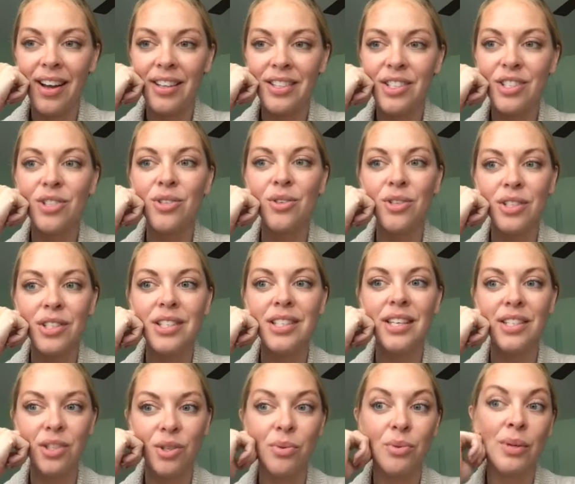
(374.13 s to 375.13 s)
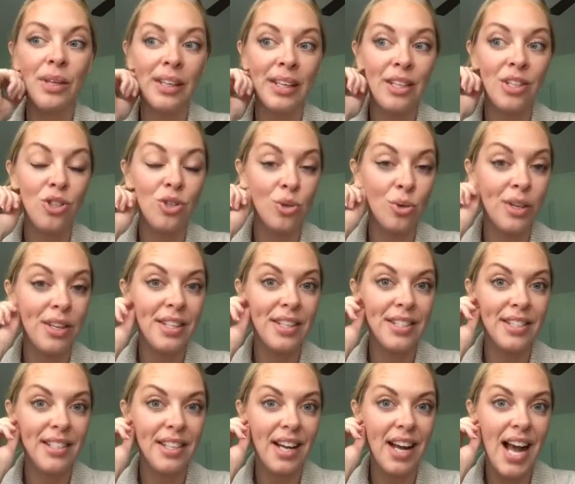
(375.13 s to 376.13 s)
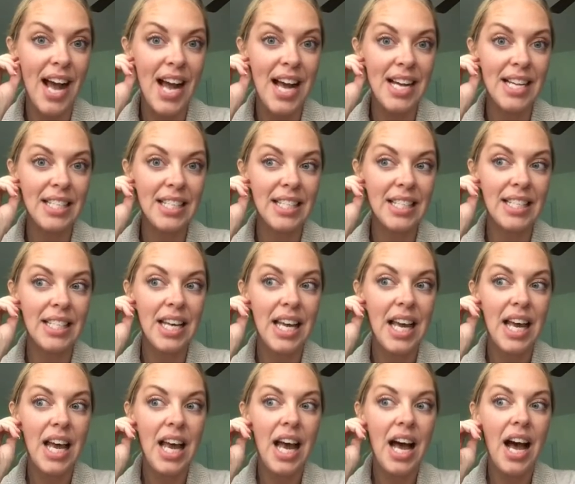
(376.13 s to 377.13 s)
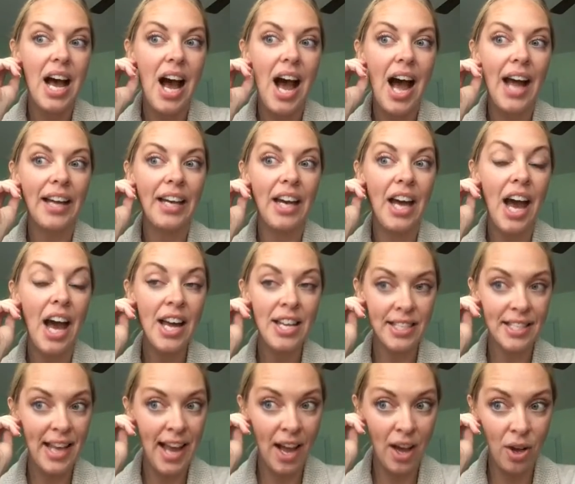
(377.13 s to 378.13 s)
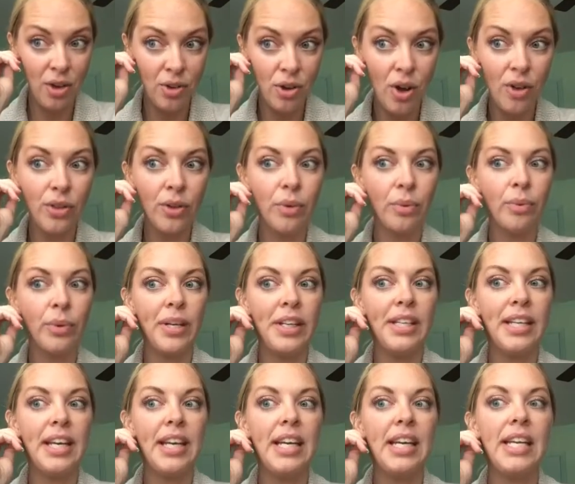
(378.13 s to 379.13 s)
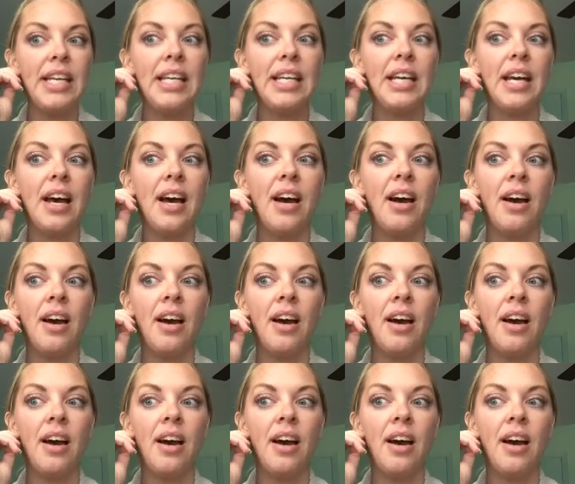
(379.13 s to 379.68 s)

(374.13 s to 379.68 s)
students tend to really enjoy this class. I cut down on the reading